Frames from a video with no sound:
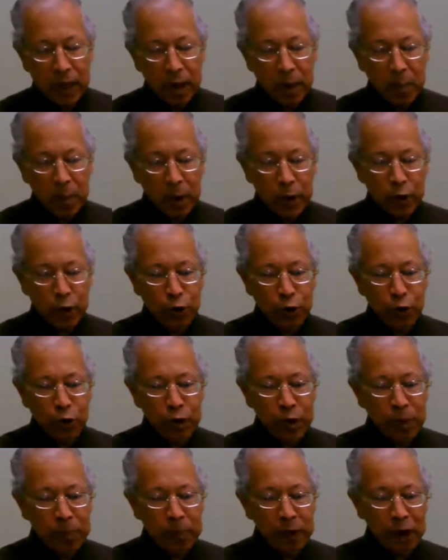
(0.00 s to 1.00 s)
But through
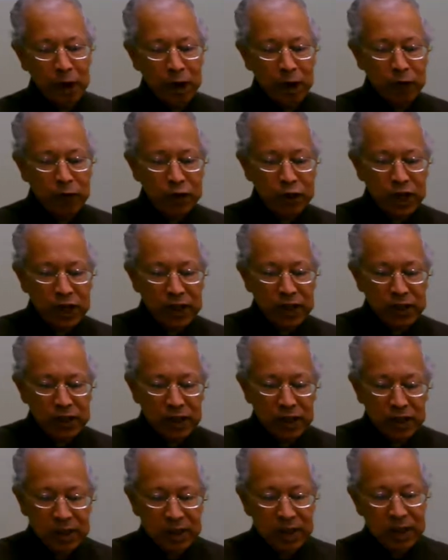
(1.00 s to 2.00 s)
the blood of
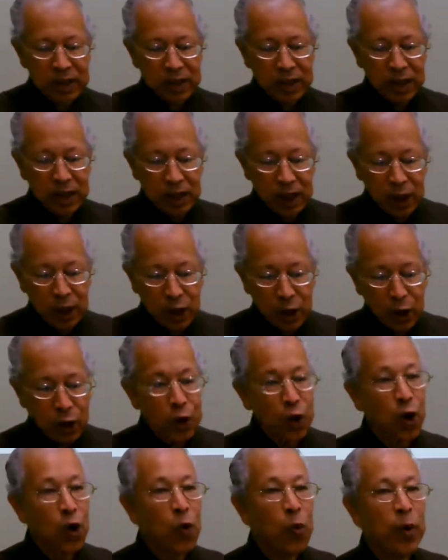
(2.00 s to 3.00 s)
Jesus,
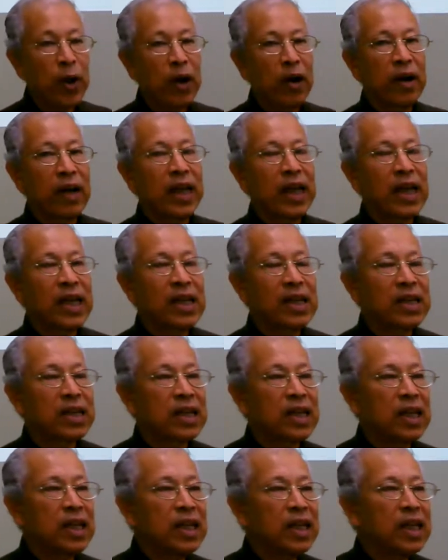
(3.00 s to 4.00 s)
though we are
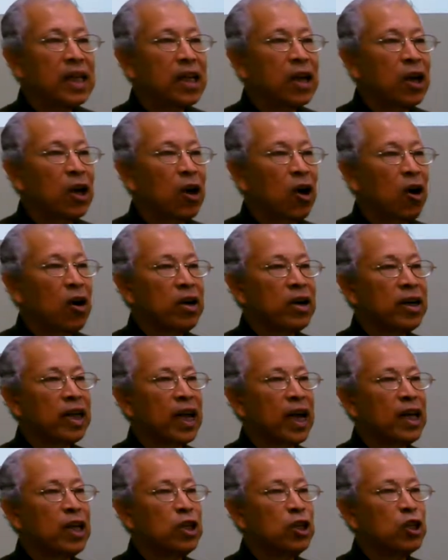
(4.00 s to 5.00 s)
guilty, God
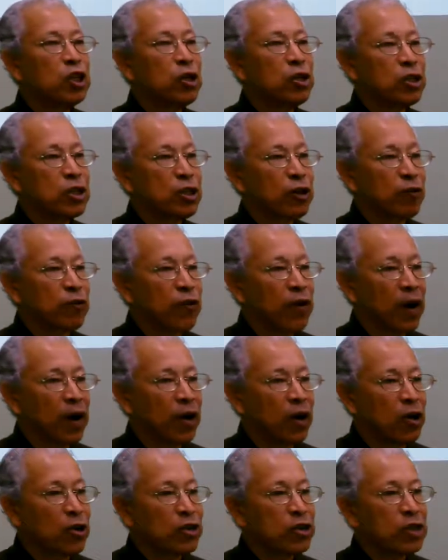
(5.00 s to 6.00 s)
can justify
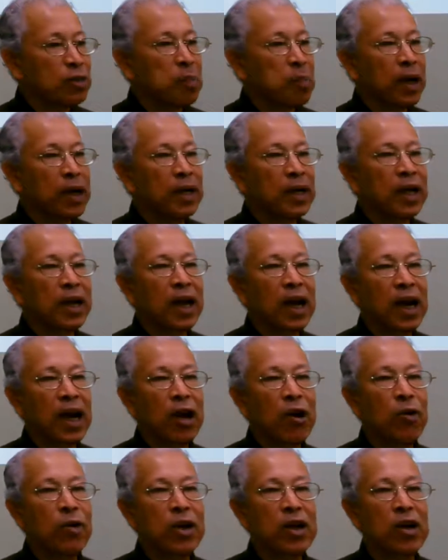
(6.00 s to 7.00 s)
us by
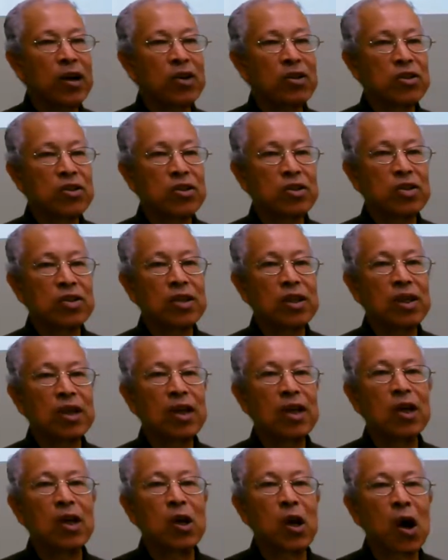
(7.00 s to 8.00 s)
declaring us
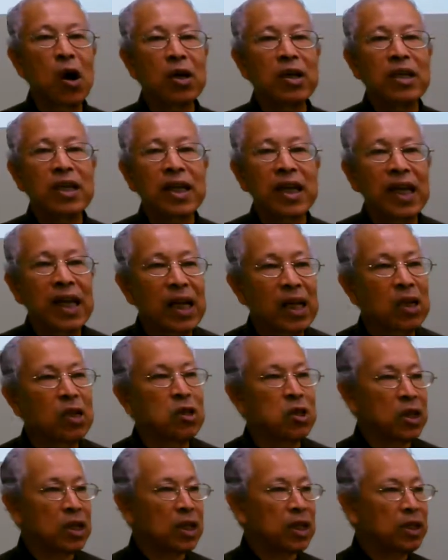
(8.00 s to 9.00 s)
not
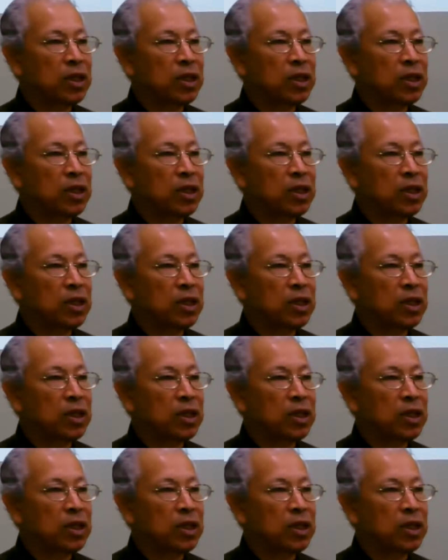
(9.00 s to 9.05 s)
guilty.